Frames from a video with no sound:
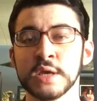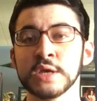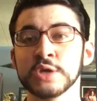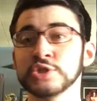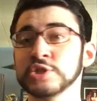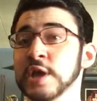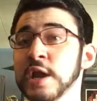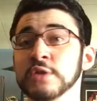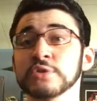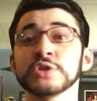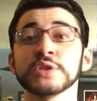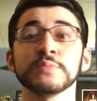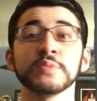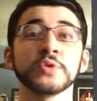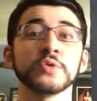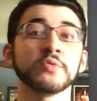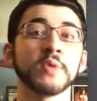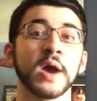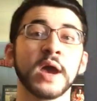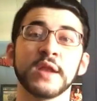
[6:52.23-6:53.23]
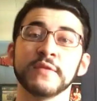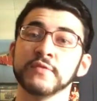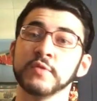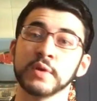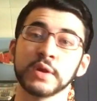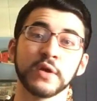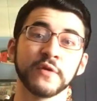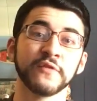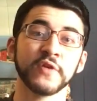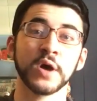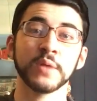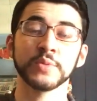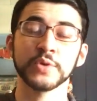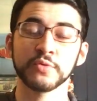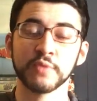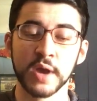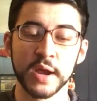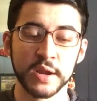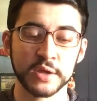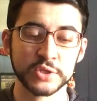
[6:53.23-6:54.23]
Shout out to the Blue Riot. If you want to go follow Blue
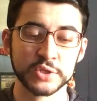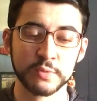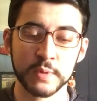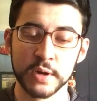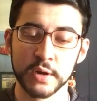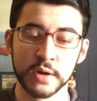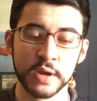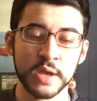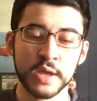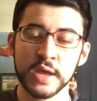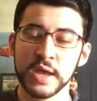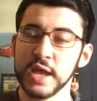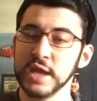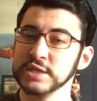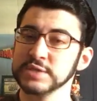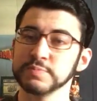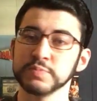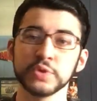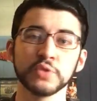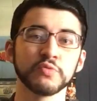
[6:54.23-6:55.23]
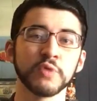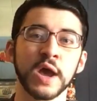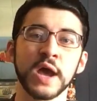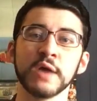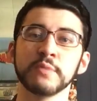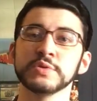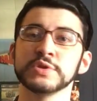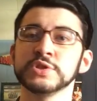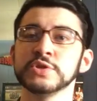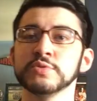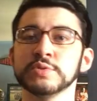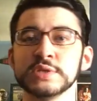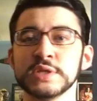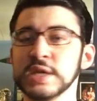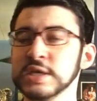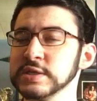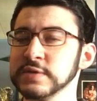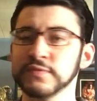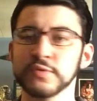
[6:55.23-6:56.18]
Riot on Twitter, it's Blue Riot with two T's.